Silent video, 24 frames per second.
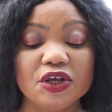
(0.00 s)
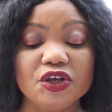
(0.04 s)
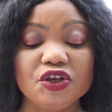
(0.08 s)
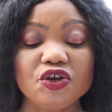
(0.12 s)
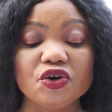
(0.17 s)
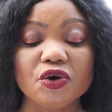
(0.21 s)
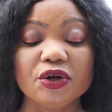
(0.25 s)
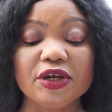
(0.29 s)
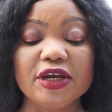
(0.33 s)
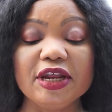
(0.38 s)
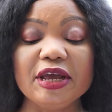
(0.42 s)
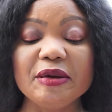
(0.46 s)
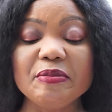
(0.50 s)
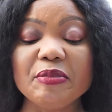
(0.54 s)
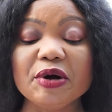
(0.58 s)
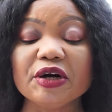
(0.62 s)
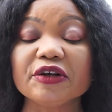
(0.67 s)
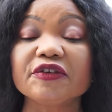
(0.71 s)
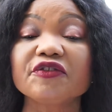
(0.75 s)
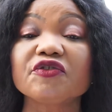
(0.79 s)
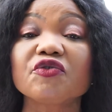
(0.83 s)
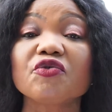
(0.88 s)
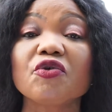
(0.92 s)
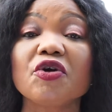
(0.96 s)
Your
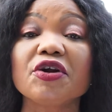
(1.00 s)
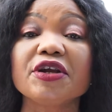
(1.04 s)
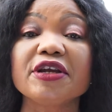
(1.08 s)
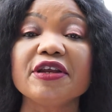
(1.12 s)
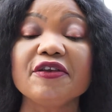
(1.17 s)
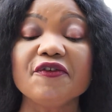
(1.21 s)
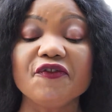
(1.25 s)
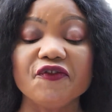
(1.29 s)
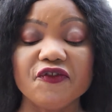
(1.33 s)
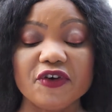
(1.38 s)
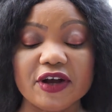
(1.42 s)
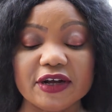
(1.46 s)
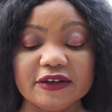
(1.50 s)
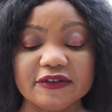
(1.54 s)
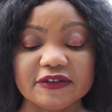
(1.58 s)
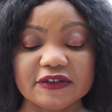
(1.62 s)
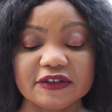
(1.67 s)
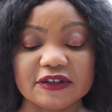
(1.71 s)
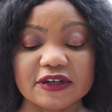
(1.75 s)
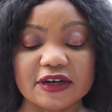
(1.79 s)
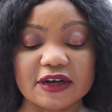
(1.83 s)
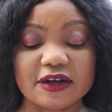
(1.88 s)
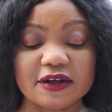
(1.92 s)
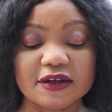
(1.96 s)
neighbors running
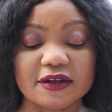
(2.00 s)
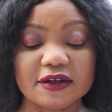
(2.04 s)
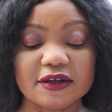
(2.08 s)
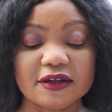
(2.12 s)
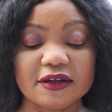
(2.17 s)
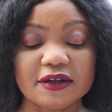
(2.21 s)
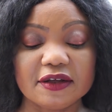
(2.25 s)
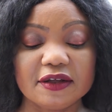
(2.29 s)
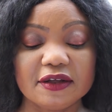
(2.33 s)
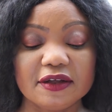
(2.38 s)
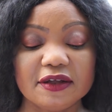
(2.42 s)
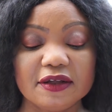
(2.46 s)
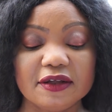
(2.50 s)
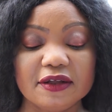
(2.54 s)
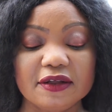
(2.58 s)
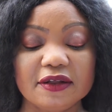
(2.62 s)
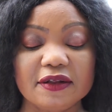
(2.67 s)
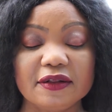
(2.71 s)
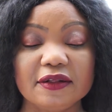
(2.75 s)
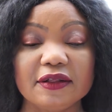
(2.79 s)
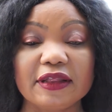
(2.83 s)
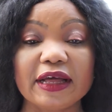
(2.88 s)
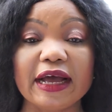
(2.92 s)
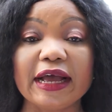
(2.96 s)
faster
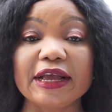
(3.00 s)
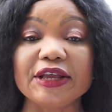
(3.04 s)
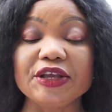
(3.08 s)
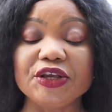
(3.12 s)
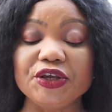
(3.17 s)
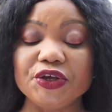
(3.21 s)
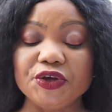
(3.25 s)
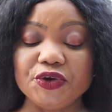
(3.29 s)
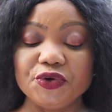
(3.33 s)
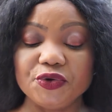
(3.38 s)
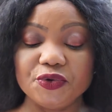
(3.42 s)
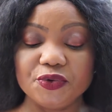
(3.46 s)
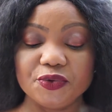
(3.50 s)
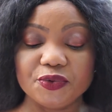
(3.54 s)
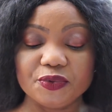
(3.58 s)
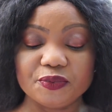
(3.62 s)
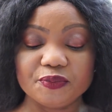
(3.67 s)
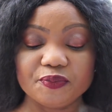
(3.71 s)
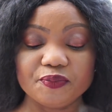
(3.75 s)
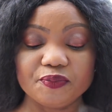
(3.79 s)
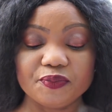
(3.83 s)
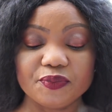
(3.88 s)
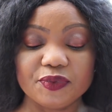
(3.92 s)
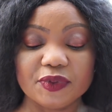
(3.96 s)
than you.
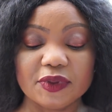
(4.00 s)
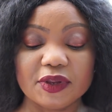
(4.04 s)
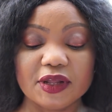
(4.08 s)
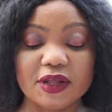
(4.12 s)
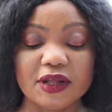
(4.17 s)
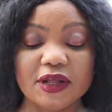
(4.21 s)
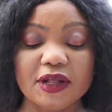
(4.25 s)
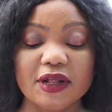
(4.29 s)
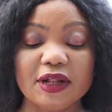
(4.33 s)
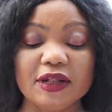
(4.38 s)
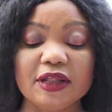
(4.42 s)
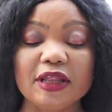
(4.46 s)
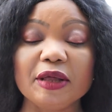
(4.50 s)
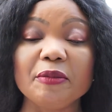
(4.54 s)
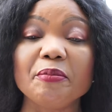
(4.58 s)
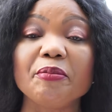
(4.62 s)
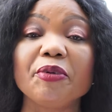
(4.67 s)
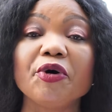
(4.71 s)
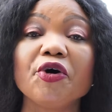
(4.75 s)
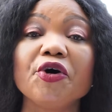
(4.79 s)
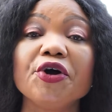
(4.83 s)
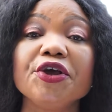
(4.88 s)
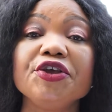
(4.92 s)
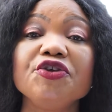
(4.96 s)
The
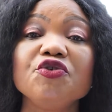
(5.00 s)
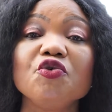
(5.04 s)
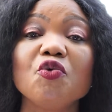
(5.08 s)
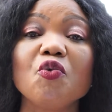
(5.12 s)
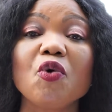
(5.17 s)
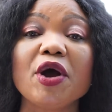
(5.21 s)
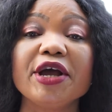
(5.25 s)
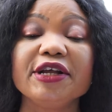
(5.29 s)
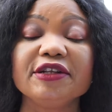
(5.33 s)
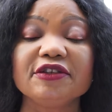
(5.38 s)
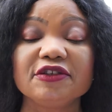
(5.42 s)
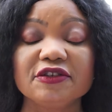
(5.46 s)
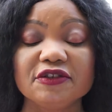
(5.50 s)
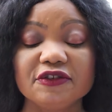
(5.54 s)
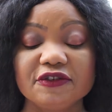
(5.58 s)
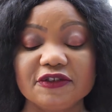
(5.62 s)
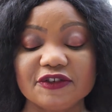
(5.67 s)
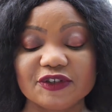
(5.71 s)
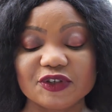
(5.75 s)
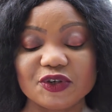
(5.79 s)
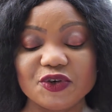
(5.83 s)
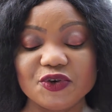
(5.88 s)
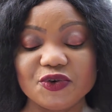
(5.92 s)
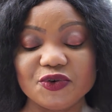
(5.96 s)
boy you went to
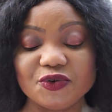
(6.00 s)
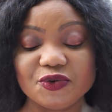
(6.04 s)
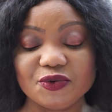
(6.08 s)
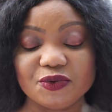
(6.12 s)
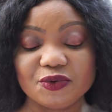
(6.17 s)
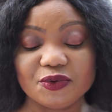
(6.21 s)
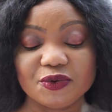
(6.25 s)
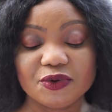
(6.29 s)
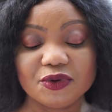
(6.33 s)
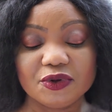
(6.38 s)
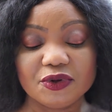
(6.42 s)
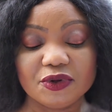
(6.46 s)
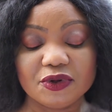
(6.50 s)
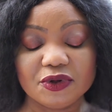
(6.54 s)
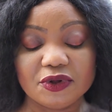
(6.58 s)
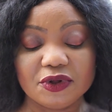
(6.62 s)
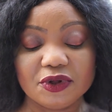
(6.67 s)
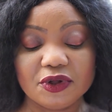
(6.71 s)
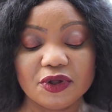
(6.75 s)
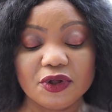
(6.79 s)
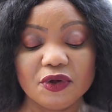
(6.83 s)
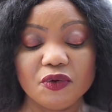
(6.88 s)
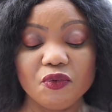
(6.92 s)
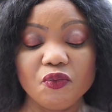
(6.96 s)
school
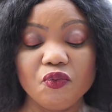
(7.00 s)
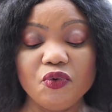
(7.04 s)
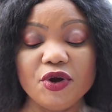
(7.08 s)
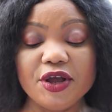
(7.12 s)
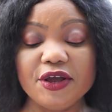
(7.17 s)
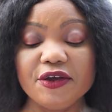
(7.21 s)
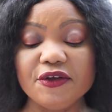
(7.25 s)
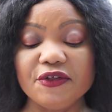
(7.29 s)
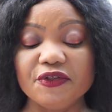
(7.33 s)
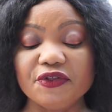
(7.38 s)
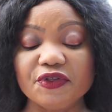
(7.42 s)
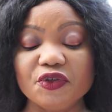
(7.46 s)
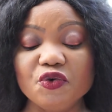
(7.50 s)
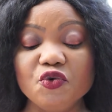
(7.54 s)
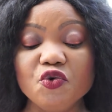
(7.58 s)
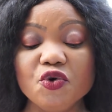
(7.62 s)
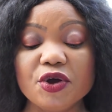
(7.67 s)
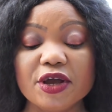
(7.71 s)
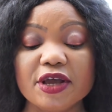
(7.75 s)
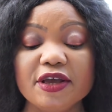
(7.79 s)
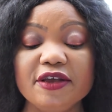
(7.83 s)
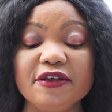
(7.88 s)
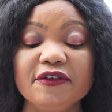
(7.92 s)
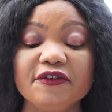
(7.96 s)
with, who
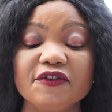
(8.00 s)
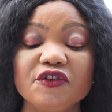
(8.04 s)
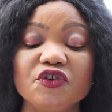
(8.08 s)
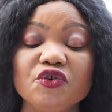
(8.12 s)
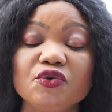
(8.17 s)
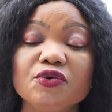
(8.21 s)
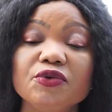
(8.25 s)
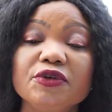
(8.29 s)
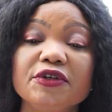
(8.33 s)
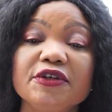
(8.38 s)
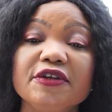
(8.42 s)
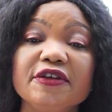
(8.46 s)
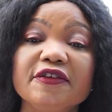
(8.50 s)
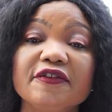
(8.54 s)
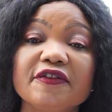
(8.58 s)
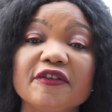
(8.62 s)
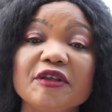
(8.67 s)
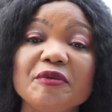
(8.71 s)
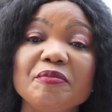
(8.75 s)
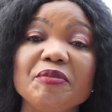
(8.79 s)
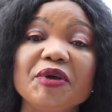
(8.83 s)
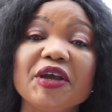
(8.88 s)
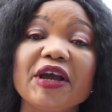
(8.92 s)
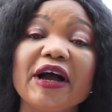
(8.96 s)
kissed you
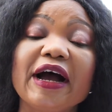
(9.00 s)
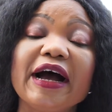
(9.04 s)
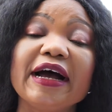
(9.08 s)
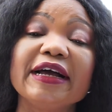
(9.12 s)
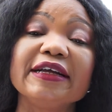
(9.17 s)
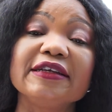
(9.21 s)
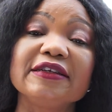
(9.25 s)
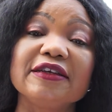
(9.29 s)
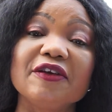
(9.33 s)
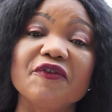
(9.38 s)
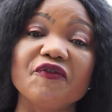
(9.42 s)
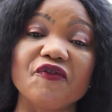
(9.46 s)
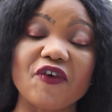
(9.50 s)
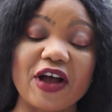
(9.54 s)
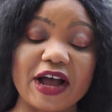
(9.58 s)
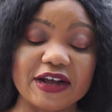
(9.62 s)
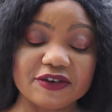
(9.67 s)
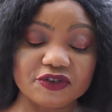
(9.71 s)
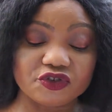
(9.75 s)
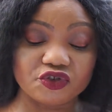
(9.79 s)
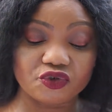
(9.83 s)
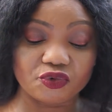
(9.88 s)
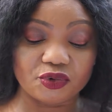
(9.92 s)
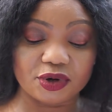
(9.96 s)
dizzy behind the
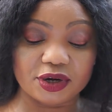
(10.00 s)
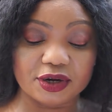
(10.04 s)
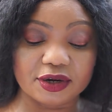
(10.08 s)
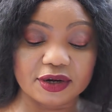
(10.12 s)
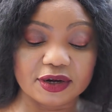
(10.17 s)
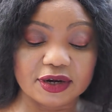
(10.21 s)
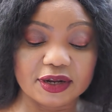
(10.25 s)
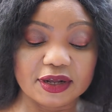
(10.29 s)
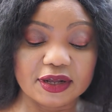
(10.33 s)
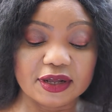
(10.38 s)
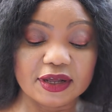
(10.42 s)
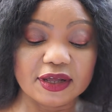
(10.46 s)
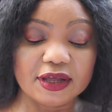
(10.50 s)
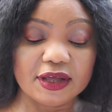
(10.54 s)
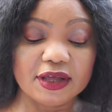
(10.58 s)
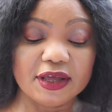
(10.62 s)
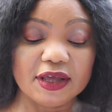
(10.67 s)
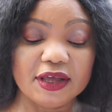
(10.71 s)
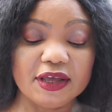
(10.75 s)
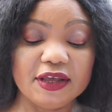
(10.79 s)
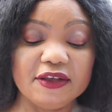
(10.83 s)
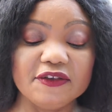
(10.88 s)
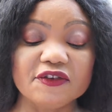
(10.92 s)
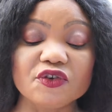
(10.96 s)
factory,
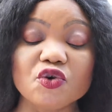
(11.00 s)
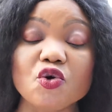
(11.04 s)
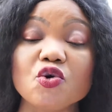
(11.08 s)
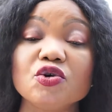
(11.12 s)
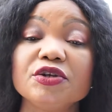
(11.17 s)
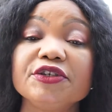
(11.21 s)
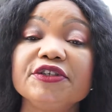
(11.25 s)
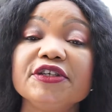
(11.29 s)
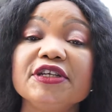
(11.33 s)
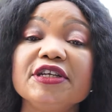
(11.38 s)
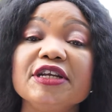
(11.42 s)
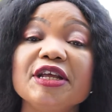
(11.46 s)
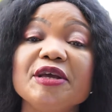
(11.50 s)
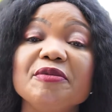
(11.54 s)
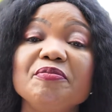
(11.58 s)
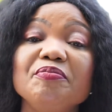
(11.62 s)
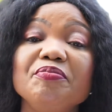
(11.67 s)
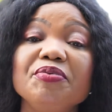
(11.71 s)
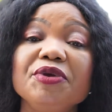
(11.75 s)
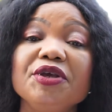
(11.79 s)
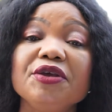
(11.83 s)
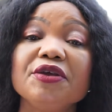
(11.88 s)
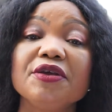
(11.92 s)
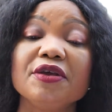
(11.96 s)
is holding
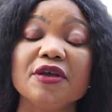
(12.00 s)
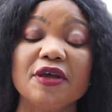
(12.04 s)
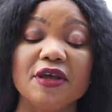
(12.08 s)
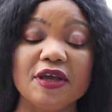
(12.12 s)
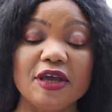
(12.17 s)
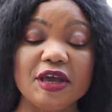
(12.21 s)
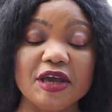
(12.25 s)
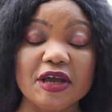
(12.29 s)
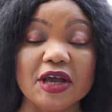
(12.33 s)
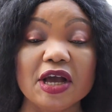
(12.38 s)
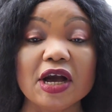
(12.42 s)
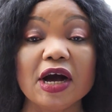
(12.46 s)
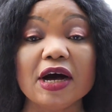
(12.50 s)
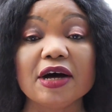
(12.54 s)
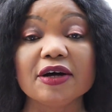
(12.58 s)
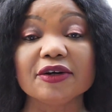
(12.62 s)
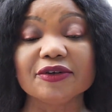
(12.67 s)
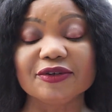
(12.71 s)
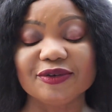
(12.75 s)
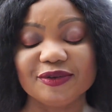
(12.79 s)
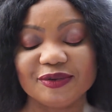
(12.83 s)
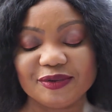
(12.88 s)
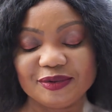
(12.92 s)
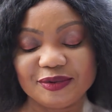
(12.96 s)
a
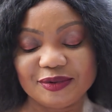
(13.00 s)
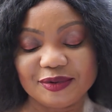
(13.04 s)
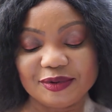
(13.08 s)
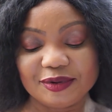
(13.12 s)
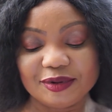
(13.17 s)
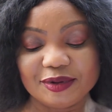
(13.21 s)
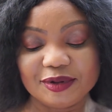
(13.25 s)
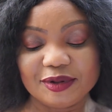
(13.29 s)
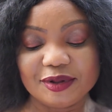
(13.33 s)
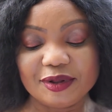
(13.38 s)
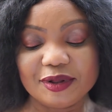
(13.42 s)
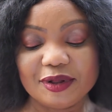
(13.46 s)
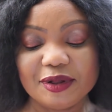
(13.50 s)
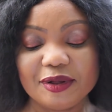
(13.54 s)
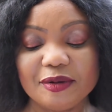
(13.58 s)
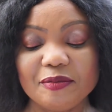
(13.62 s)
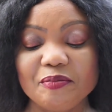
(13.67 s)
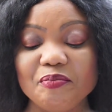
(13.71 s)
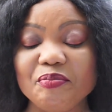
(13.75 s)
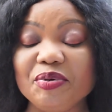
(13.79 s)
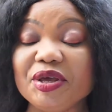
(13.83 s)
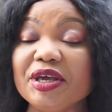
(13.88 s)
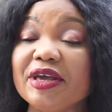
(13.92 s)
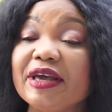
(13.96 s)
gun
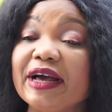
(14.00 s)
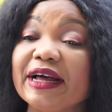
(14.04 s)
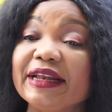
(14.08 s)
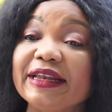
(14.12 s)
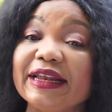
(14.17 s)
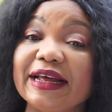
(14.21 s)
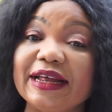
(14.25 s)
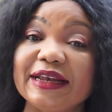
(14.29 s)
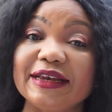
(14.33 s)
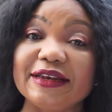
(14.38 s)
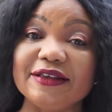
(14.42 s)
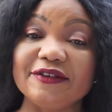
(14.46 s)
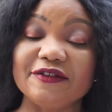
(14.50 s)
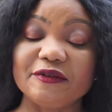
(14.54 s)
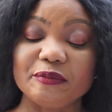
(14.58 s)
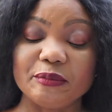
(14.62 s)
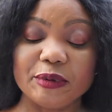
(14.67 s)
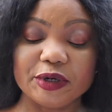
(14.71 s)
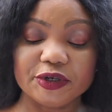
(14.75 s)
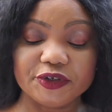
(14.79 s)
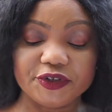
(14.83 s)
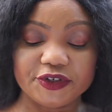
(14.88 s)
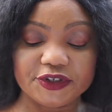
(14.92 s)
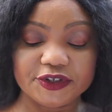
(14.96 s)
bigger than his
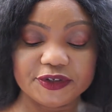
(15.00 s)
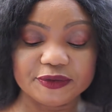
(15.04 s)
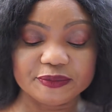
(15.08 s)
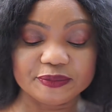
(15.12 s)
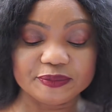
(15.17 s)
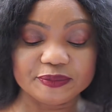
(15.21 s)
body.